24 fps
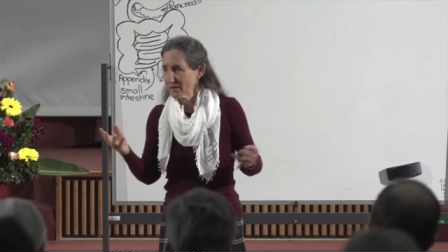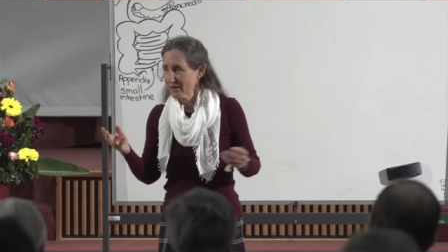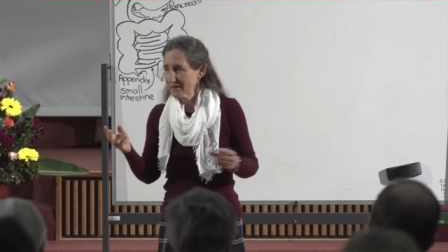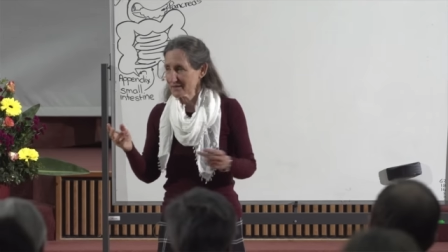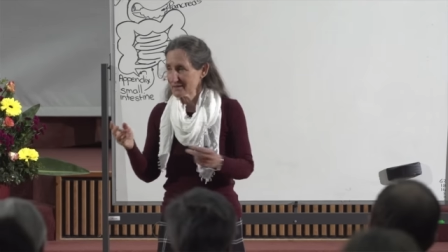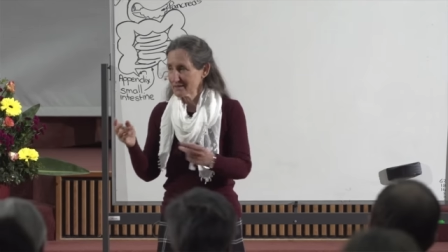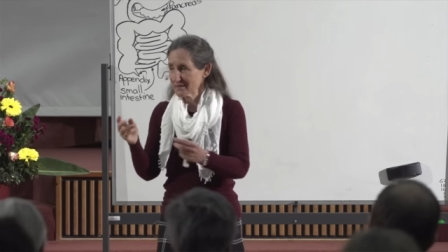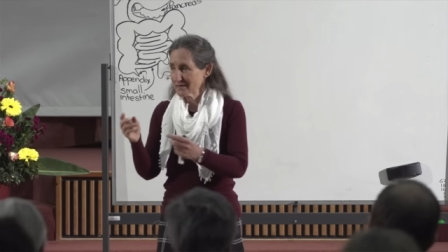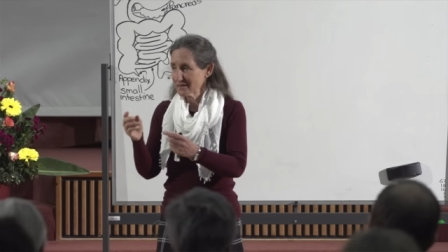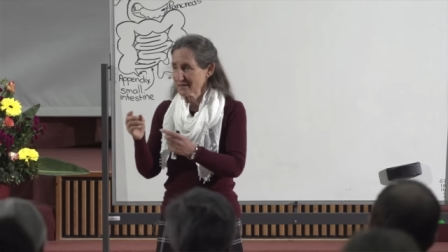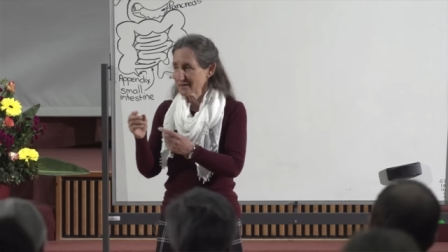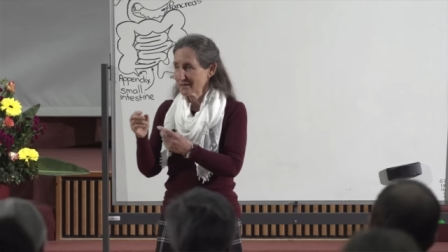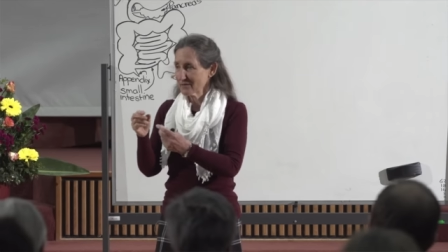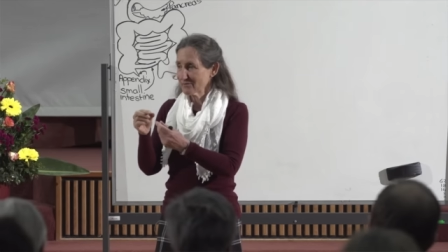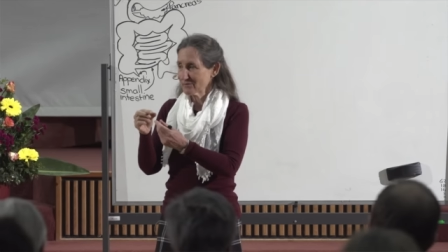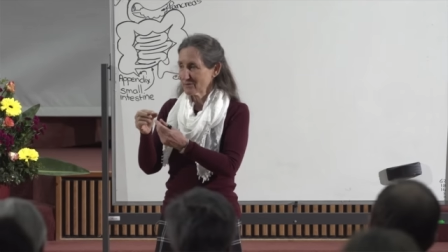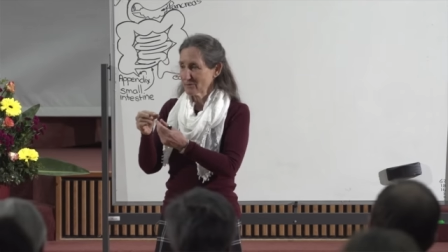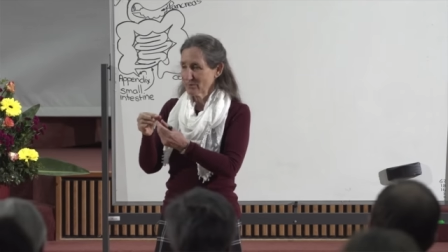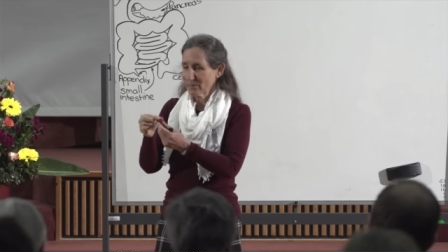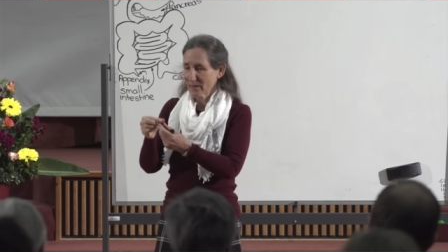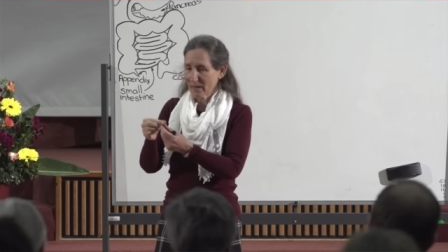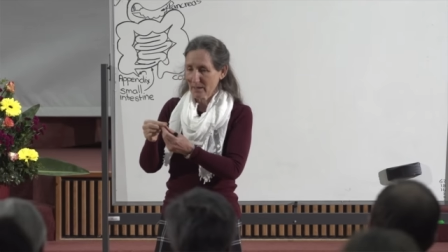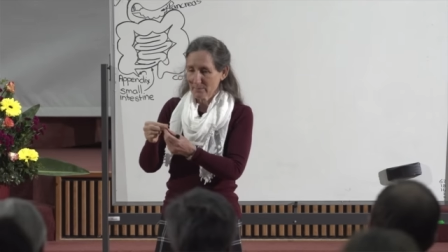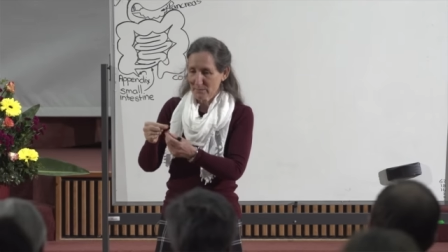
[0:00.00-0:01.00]
I said, Give
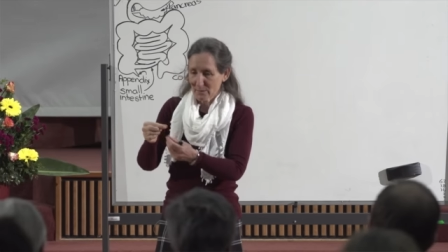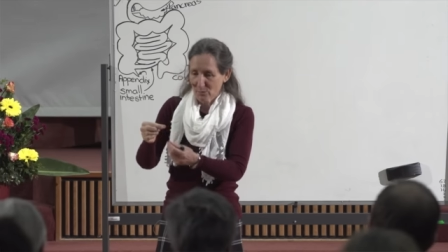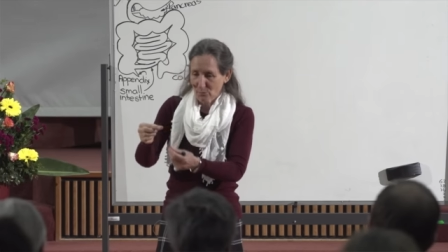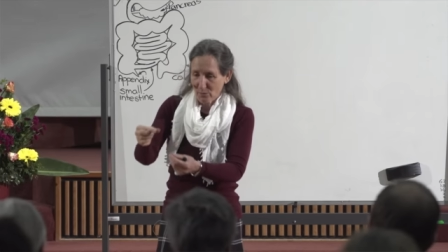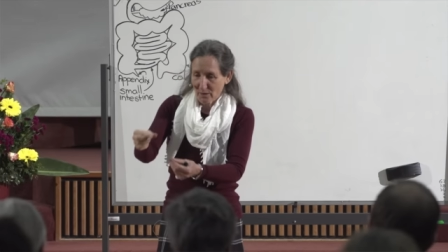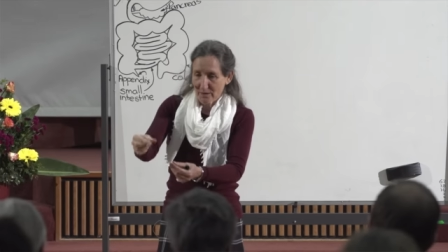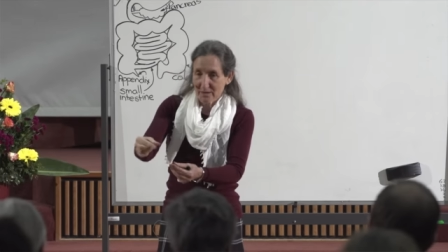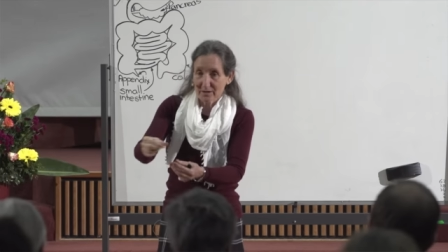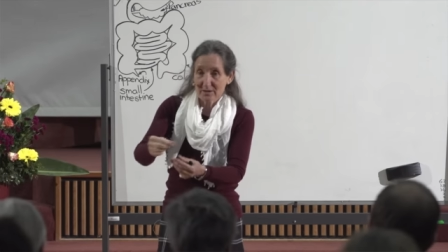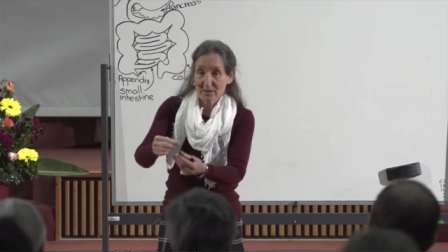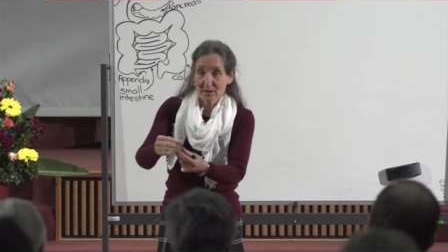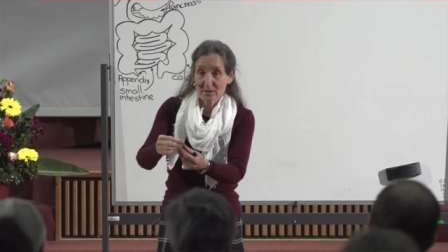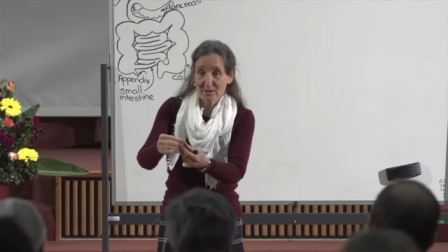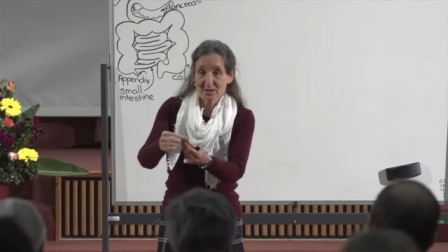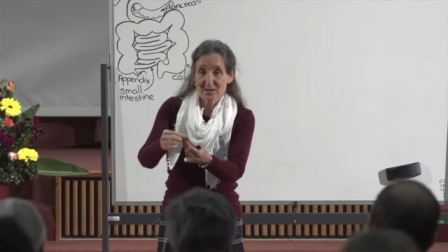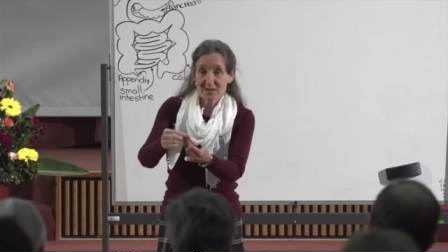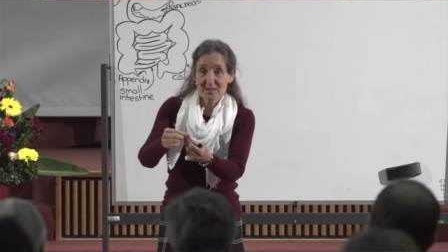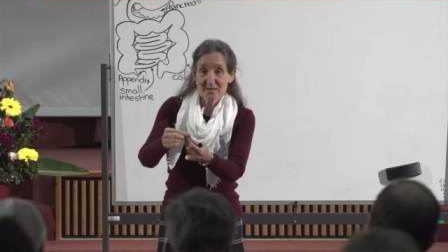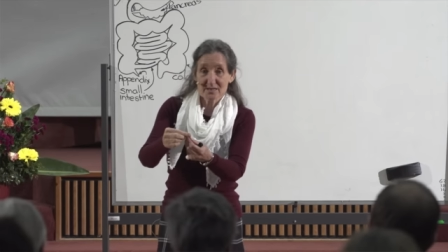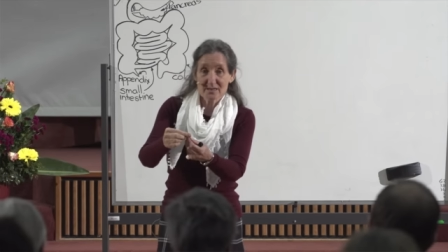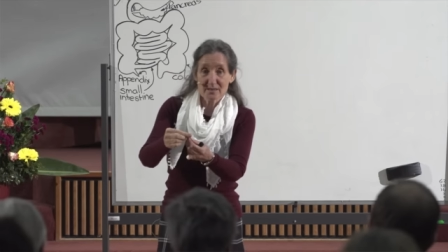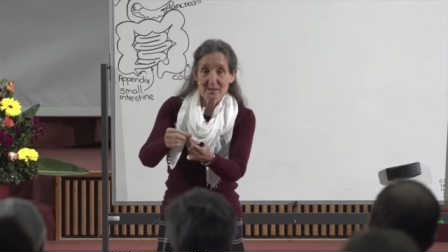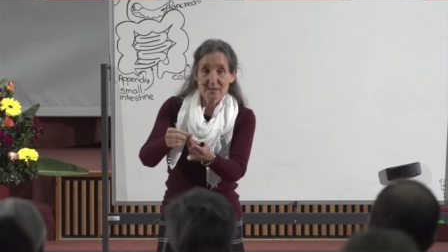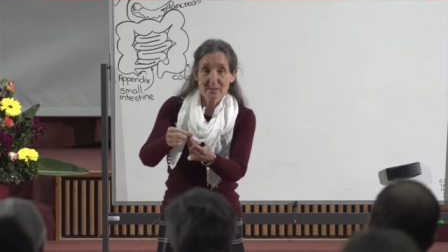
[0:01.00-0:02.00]
the baby one of those
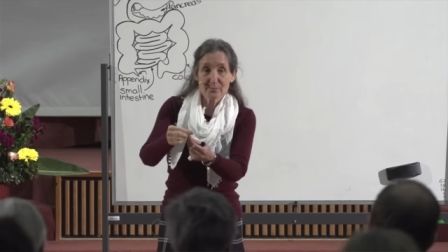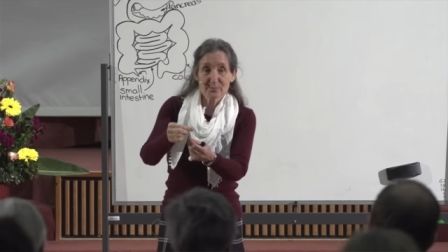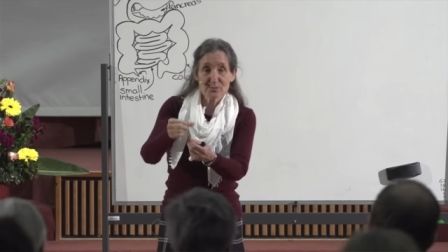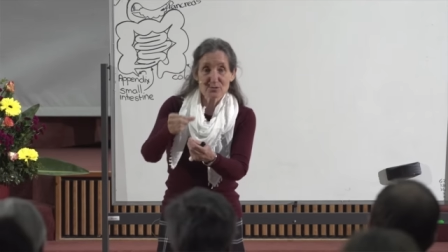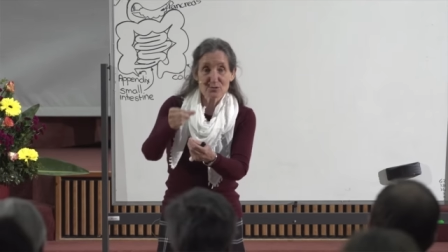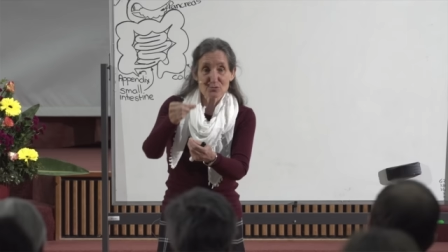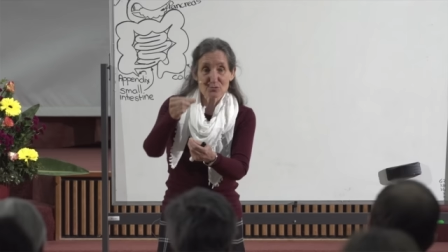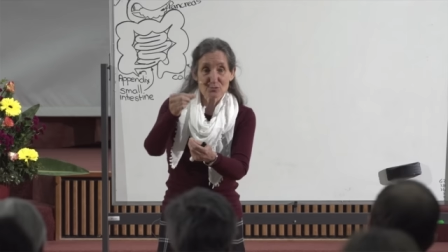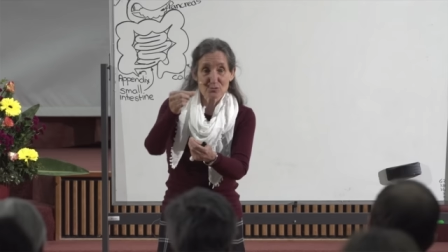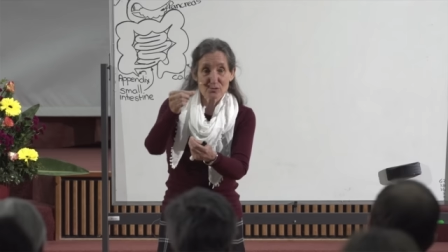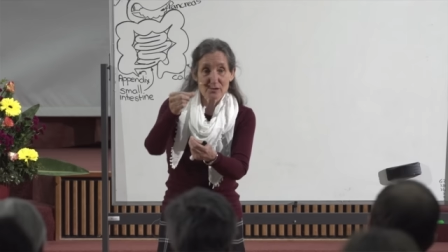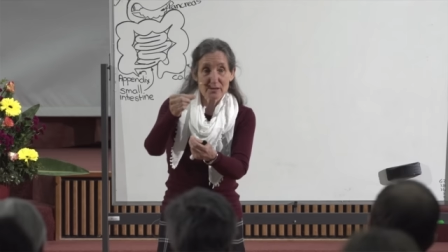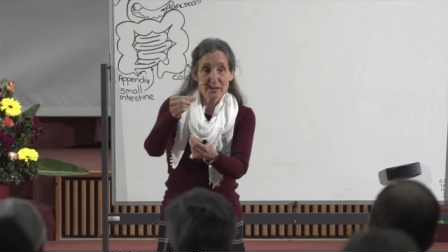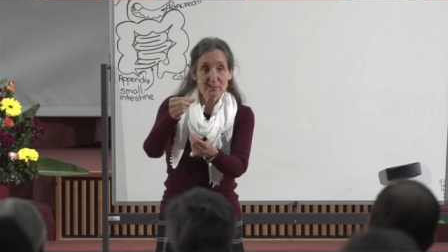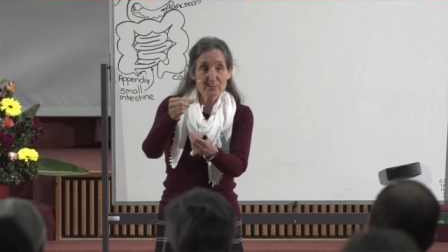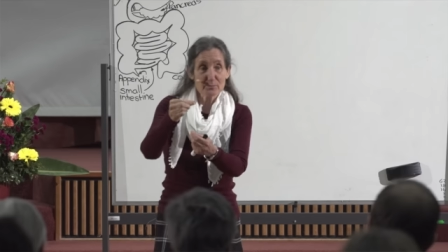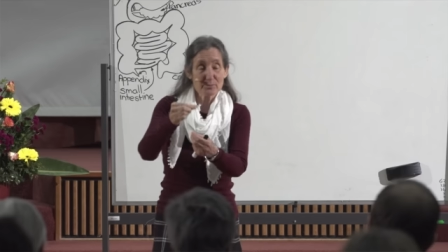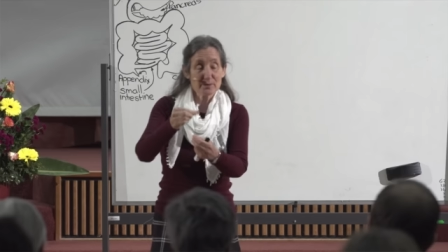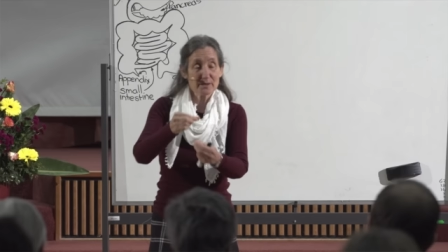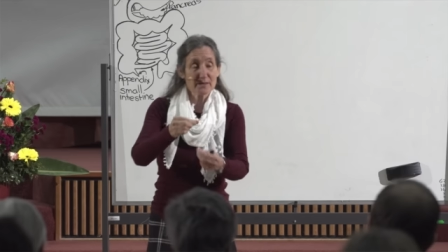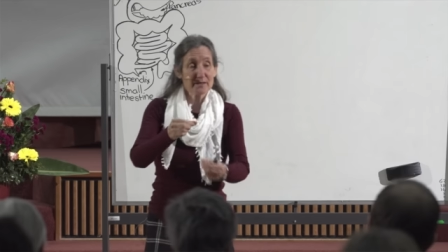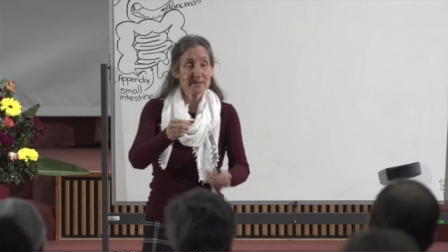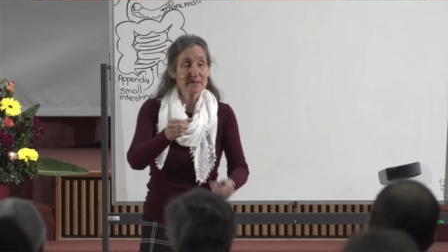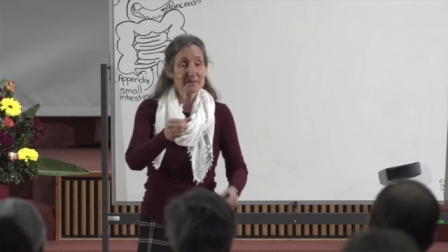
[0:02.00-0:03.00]
steamed
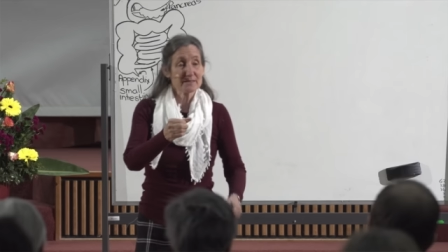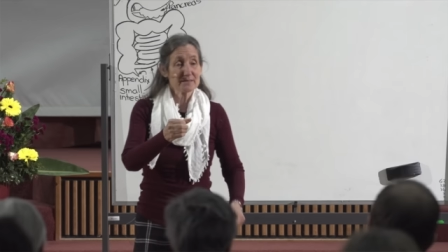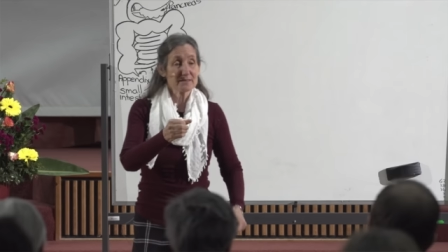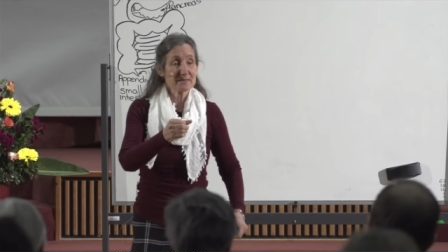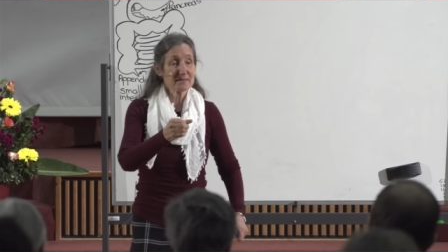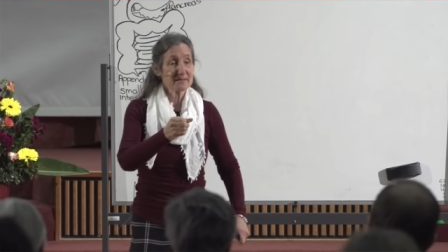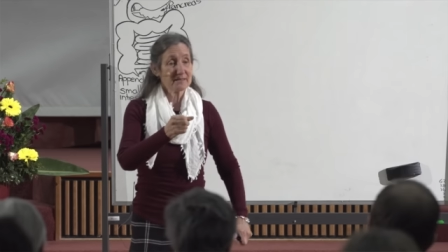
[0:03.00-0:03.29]
green beans.